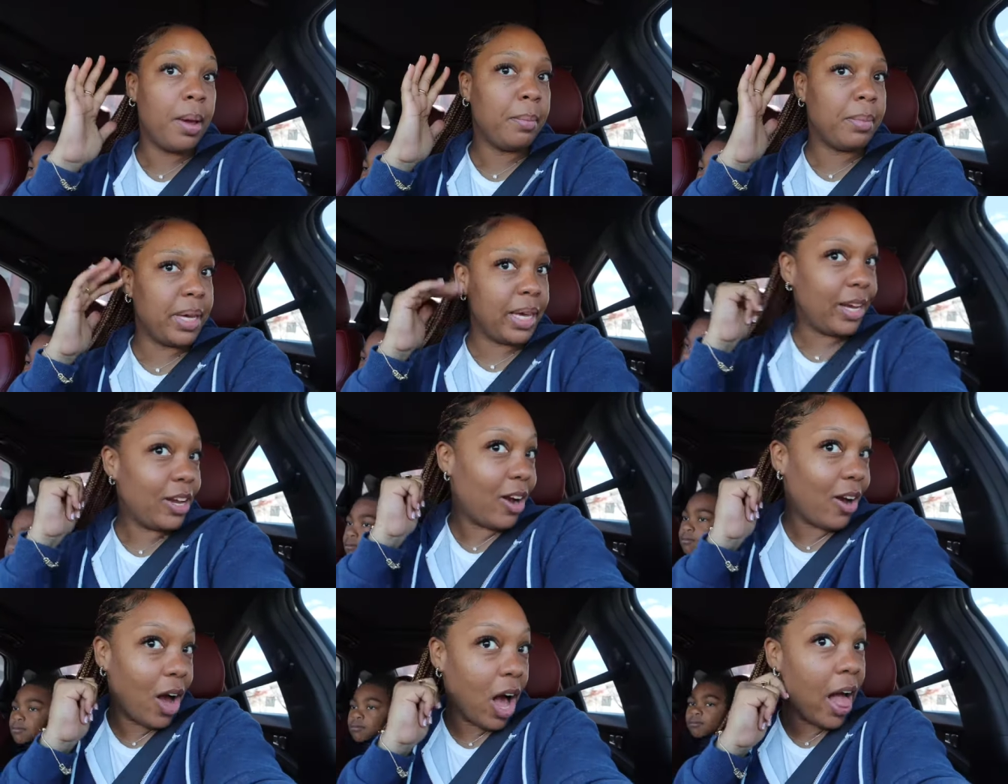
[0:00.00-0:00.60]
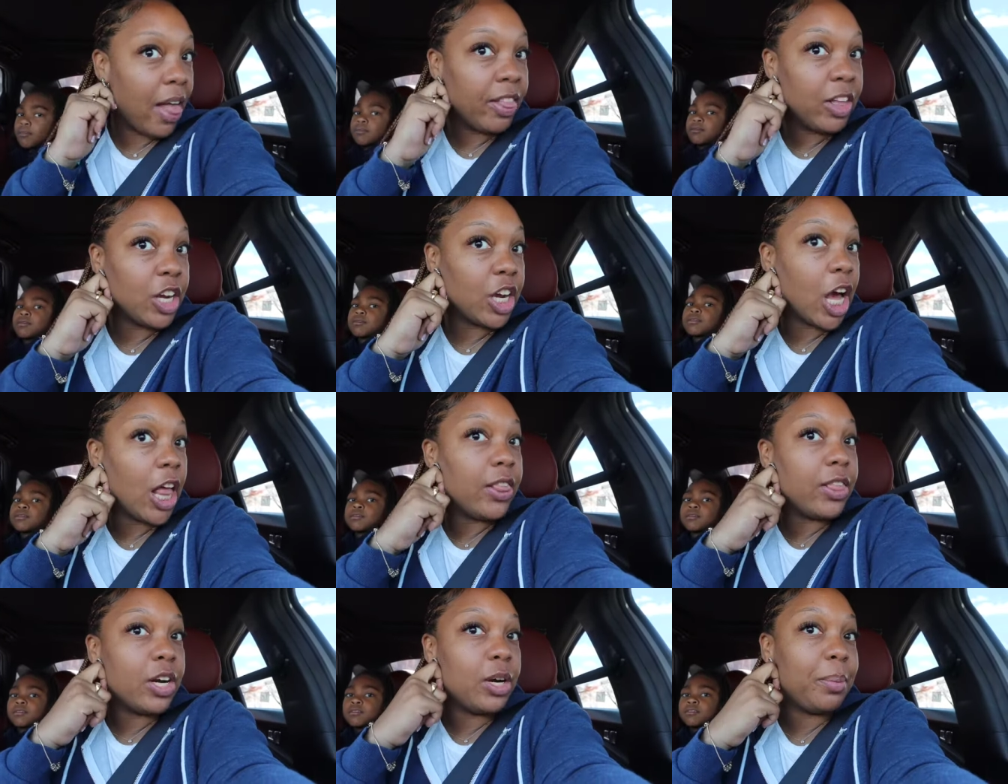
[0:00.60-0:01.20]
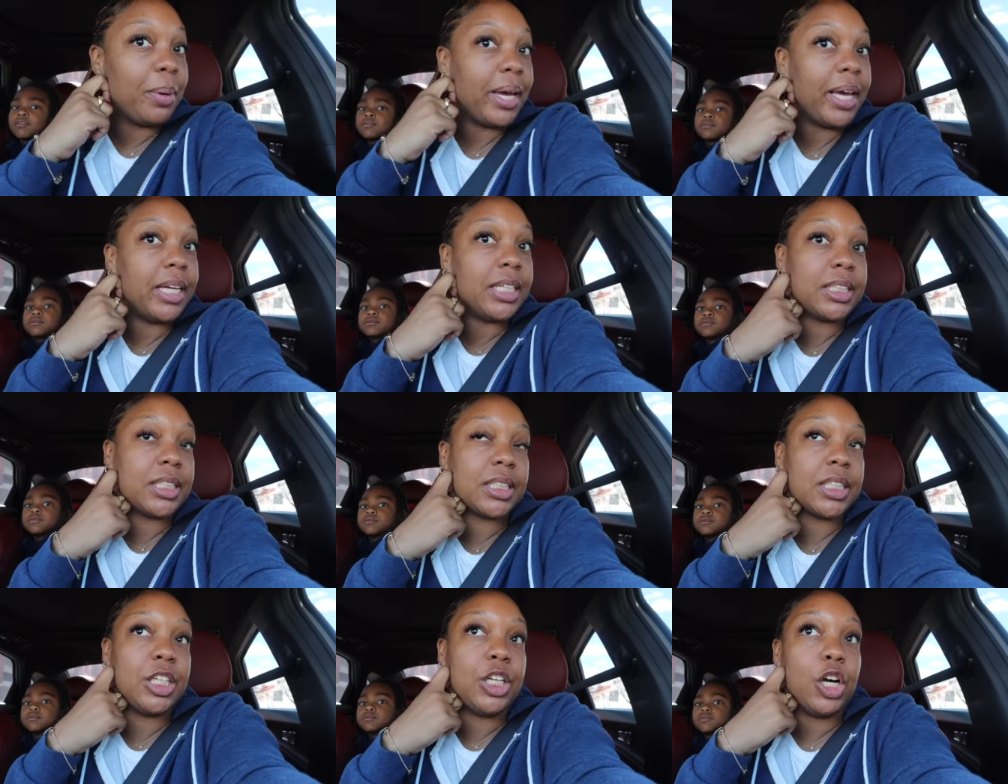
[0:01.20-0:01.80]
Yeah, y'all, I look a little
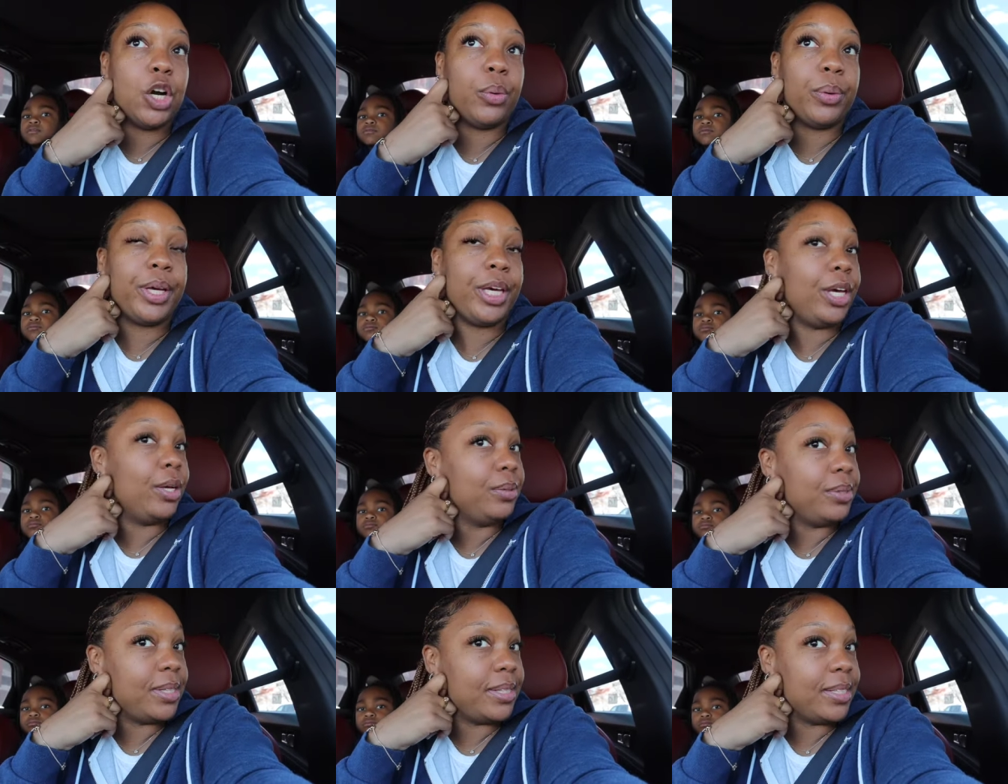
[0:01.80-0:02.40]
bit, you know, cute